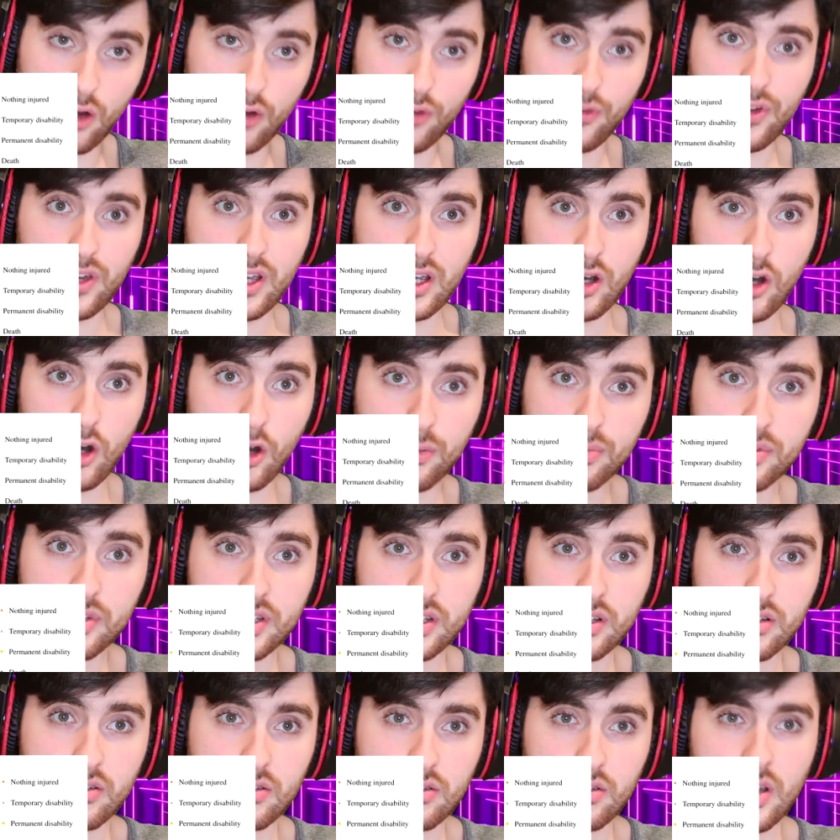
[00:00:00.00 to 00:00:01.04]
off an
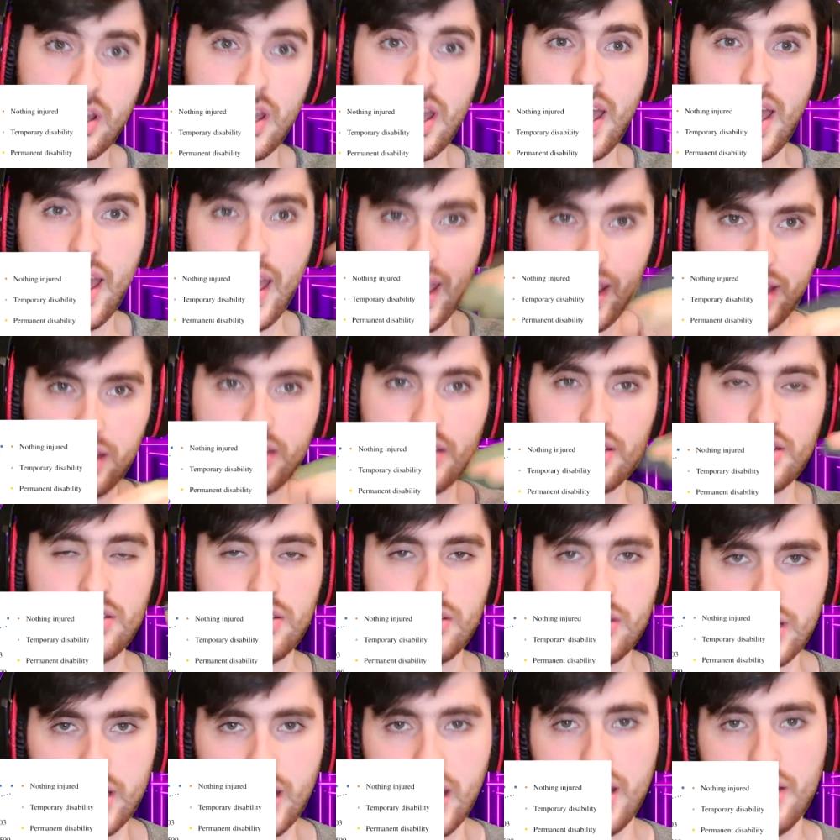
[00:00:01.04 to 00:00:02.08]
obstacle 8
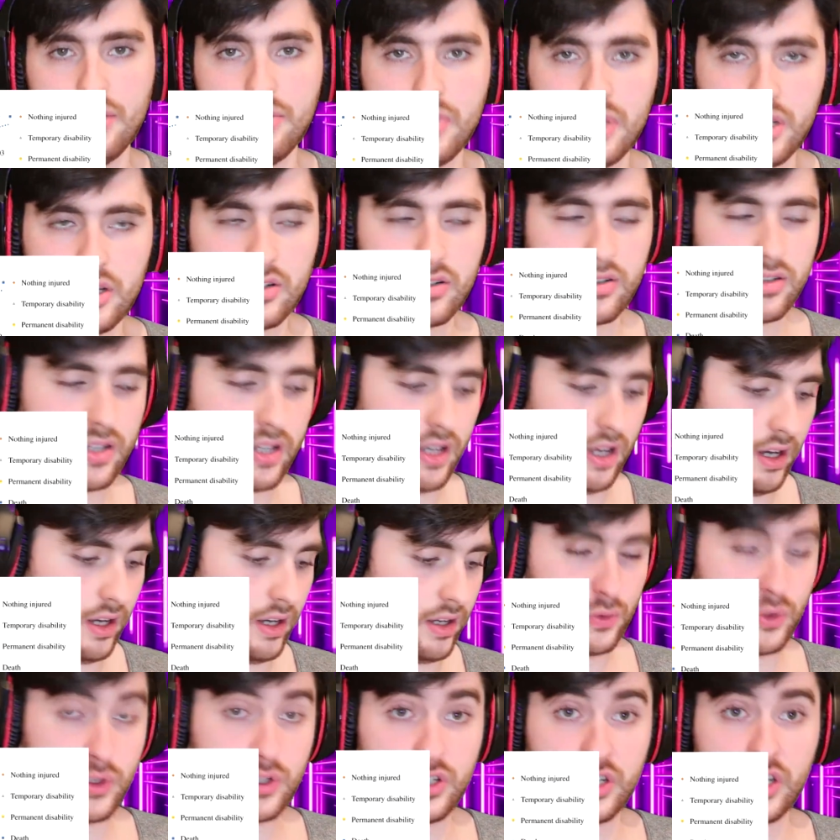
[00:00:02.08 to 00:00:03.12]
to 10 meters
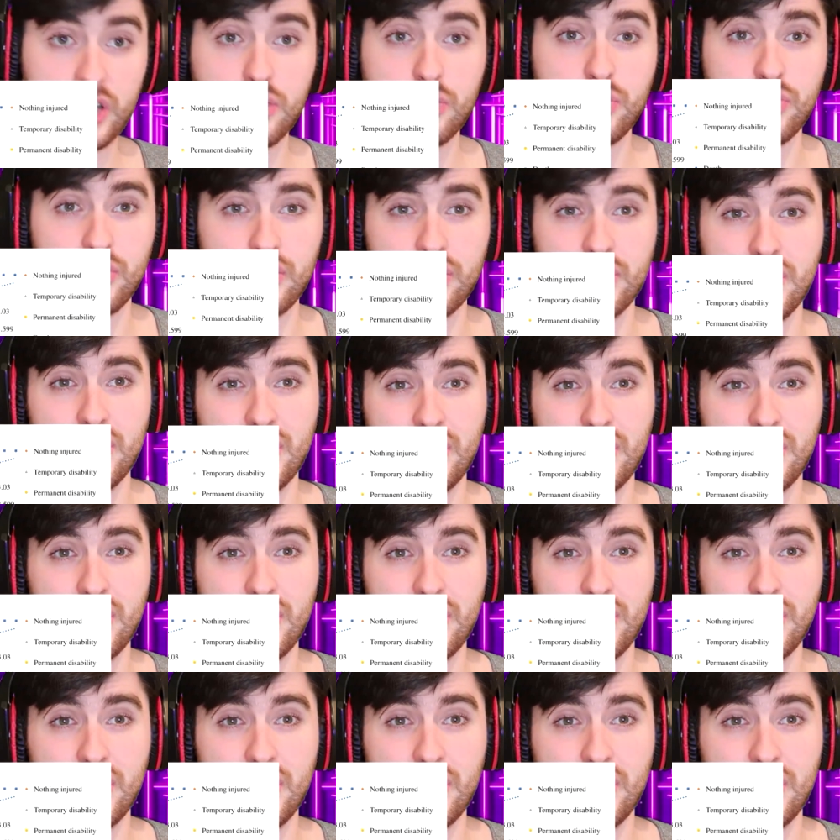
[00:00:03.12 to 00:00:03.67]
high, which equals